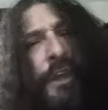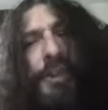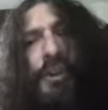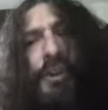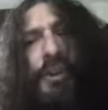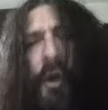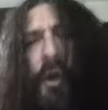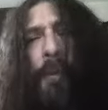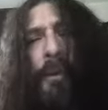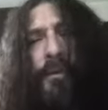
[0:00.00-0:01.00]
original
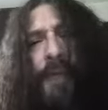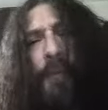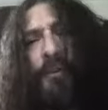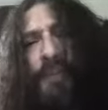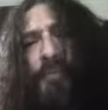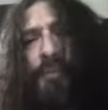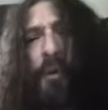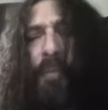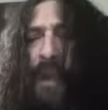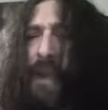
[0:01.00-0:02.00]
drummer that was in propane,